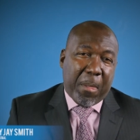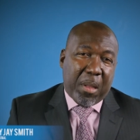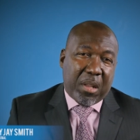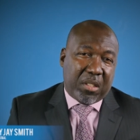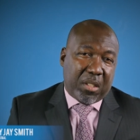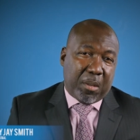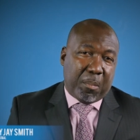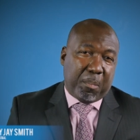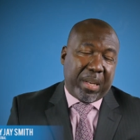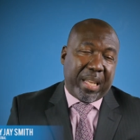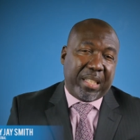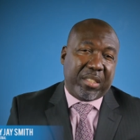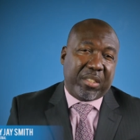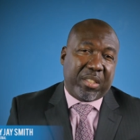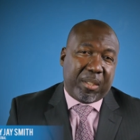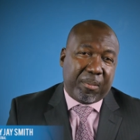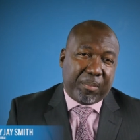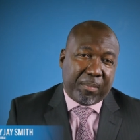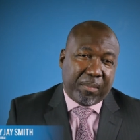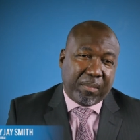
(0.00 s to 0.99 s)
It's a
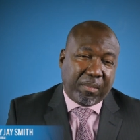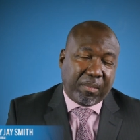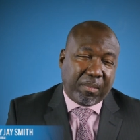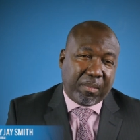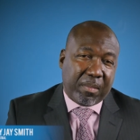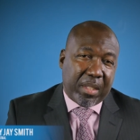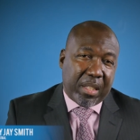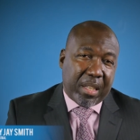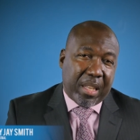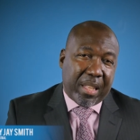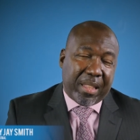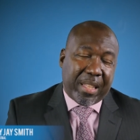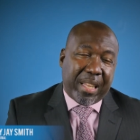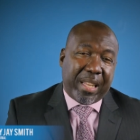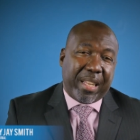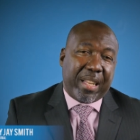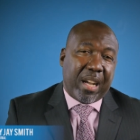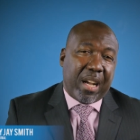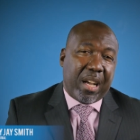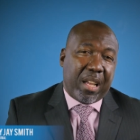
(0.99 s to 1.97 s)
blessing, and I
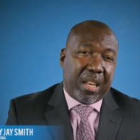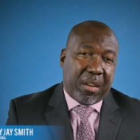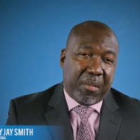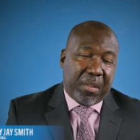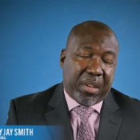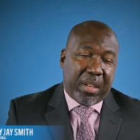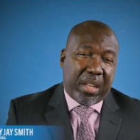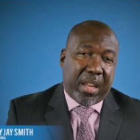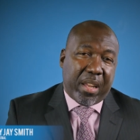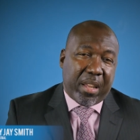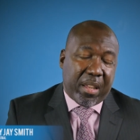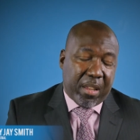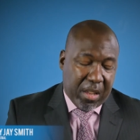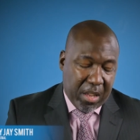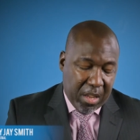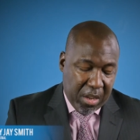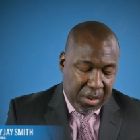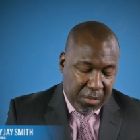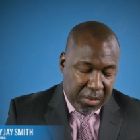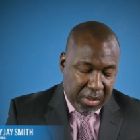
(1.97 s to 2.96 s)
thank God every day
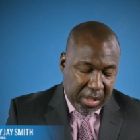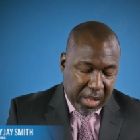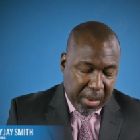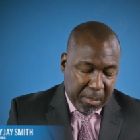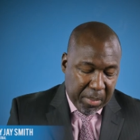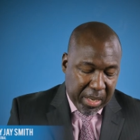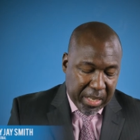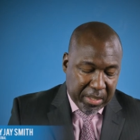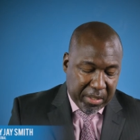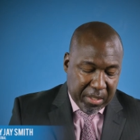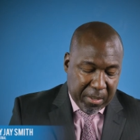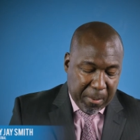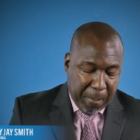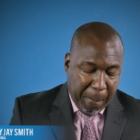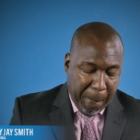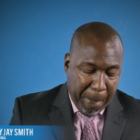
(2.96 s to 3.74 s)
for that blessing.